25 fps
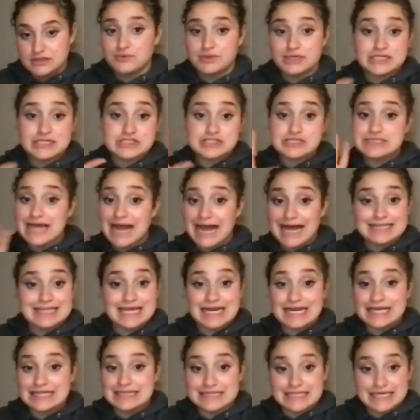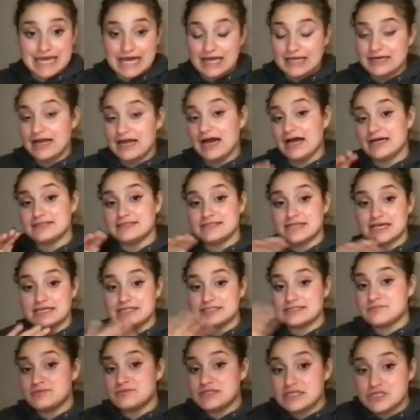We can just add that at the end as like
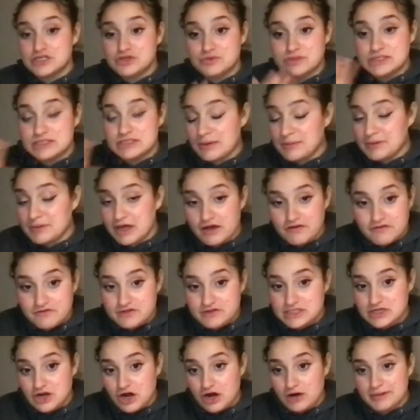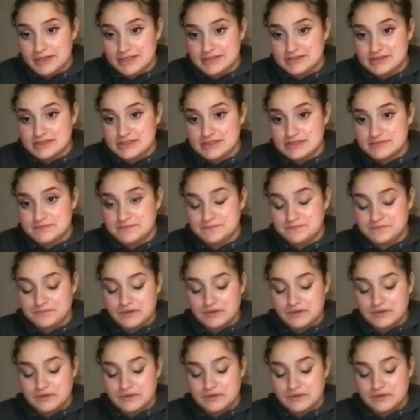substituents coming off of these carbons.